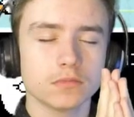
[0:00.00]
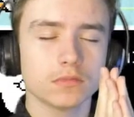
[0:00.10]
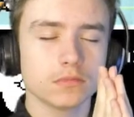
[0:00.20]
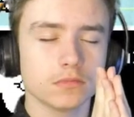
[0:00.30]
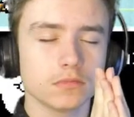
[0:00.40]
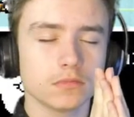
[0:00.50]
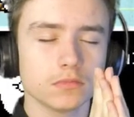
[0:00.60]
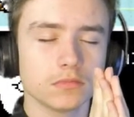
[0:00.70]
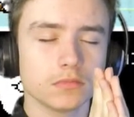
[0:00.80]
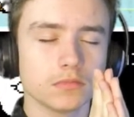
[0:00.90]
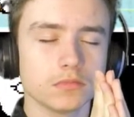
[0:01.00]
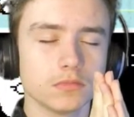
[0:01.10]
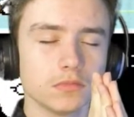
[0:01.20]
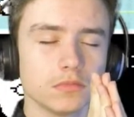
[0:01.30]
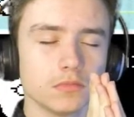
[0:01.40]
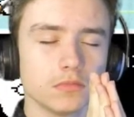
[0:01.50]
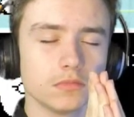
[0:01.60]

Nothing is said.